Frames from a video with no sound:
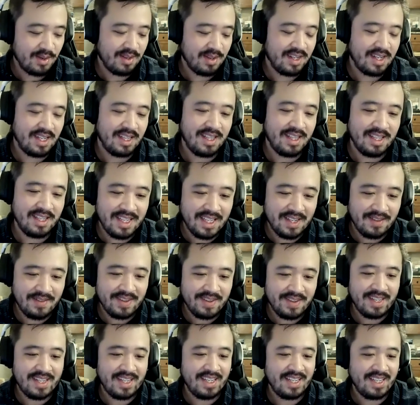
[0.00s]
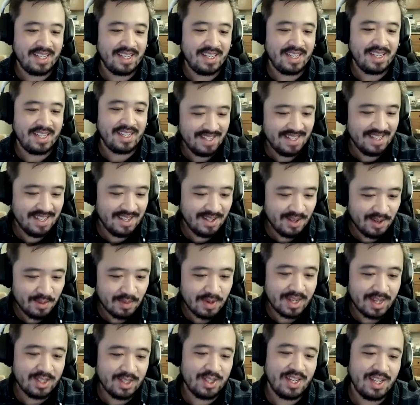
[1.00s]
get the DVD,
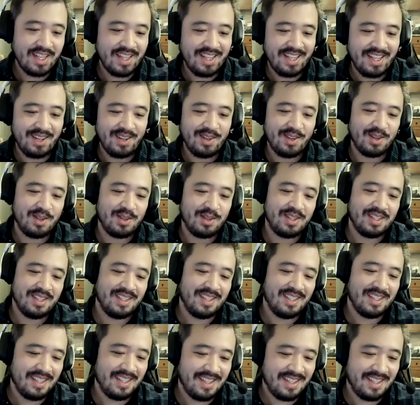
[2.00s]
watch it in theaters.